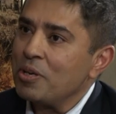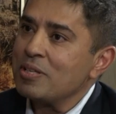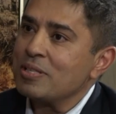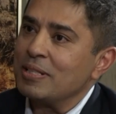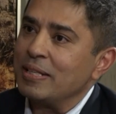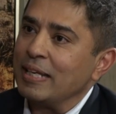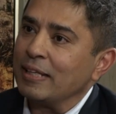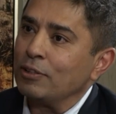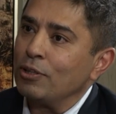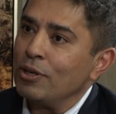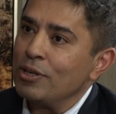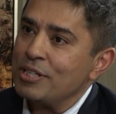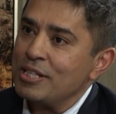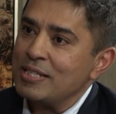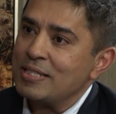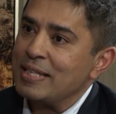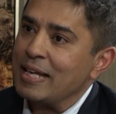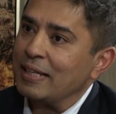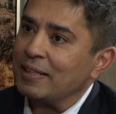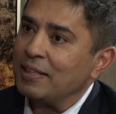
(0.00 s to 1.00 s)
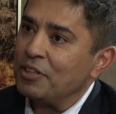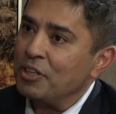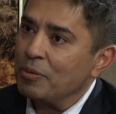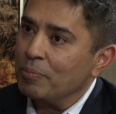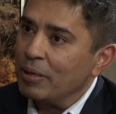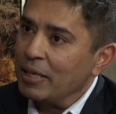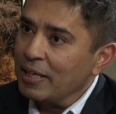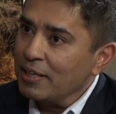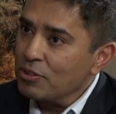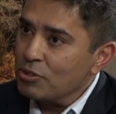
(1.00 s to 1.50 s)
what is the technology stack that
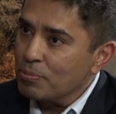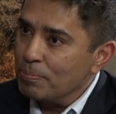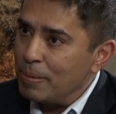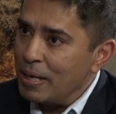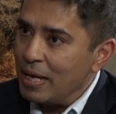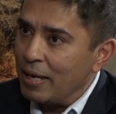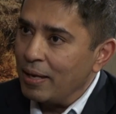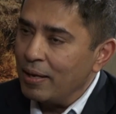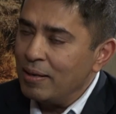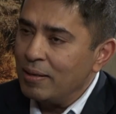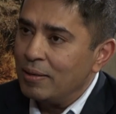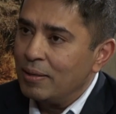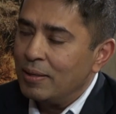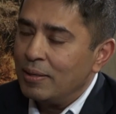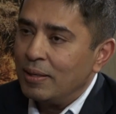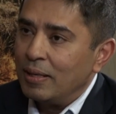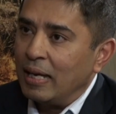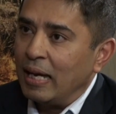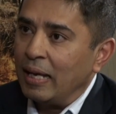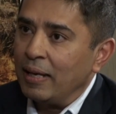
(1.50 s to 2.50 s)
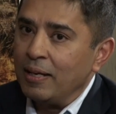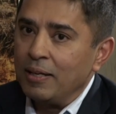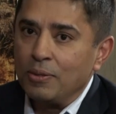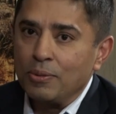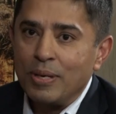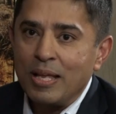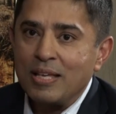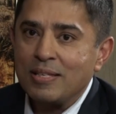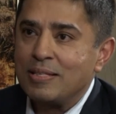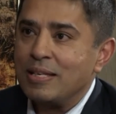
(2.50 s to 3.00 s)
you're bringing to bear. And in
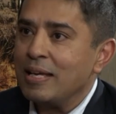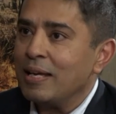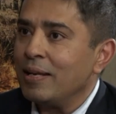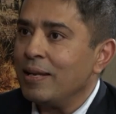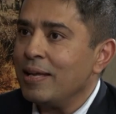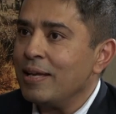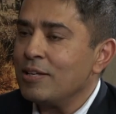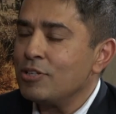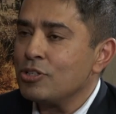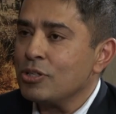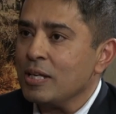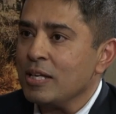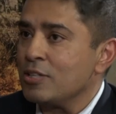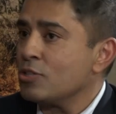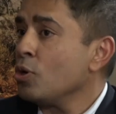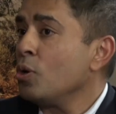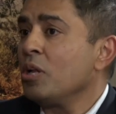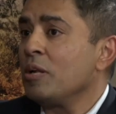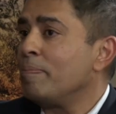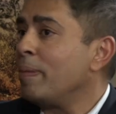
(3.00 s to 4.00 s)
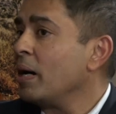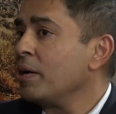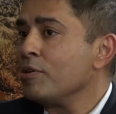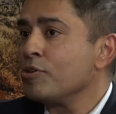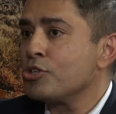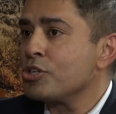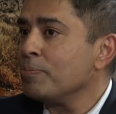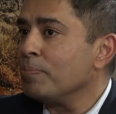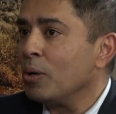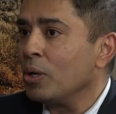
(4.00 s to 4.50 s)
today's day and age, it's all a
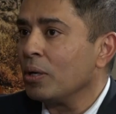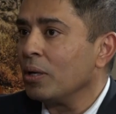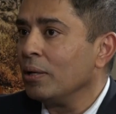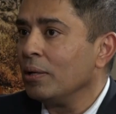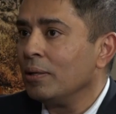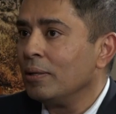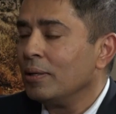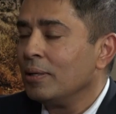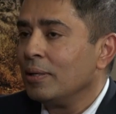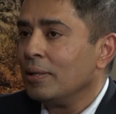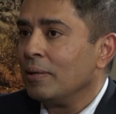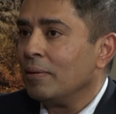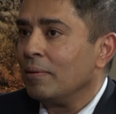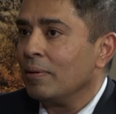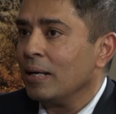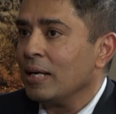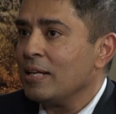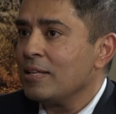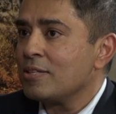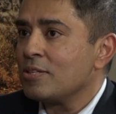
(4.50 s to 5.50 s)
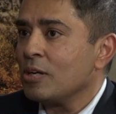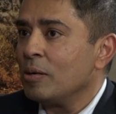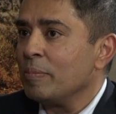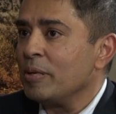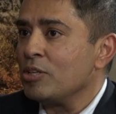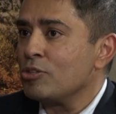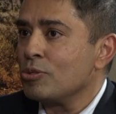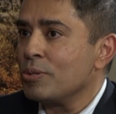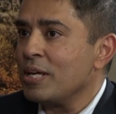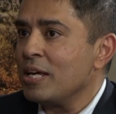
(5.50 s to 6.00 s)
partnership model, mm-hmm. right? So, I
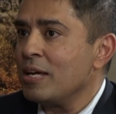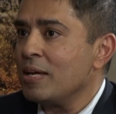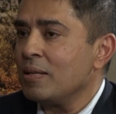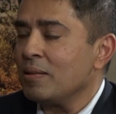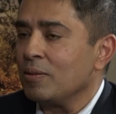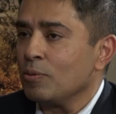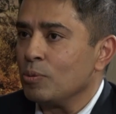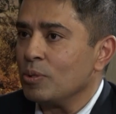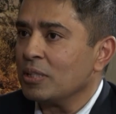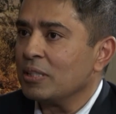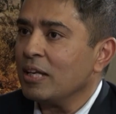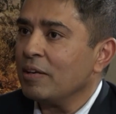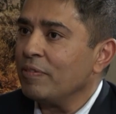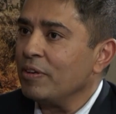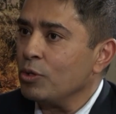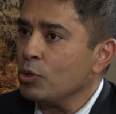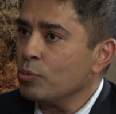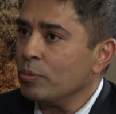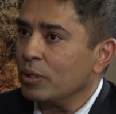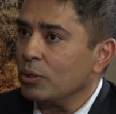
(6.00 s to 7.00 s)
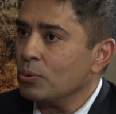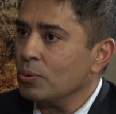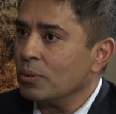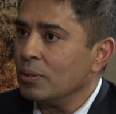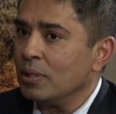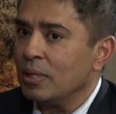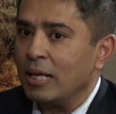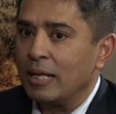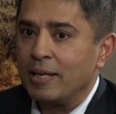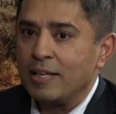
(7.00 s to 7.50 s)
mean, today, the work that we do with
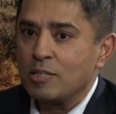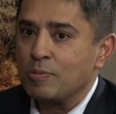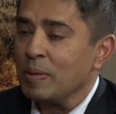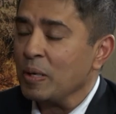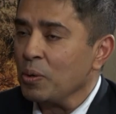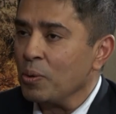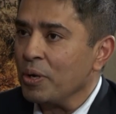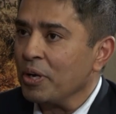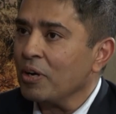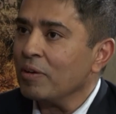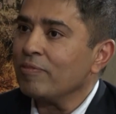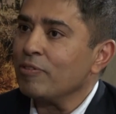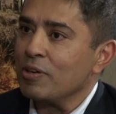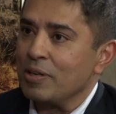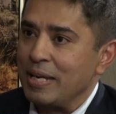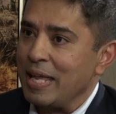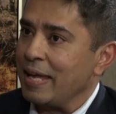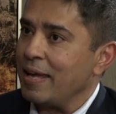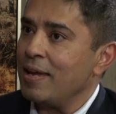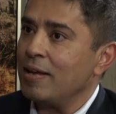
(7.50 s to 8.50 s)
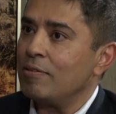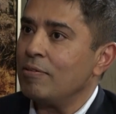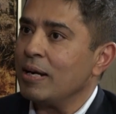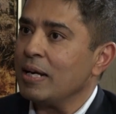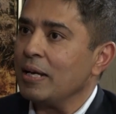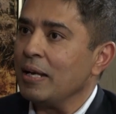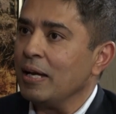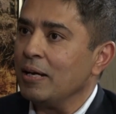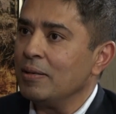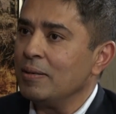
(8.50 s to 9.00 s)
Google, and it's been going on for a decade
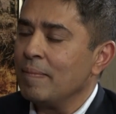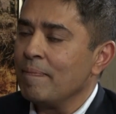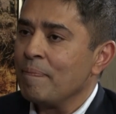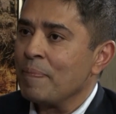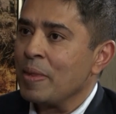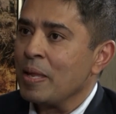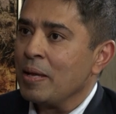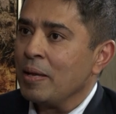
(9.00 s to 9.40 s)
right now,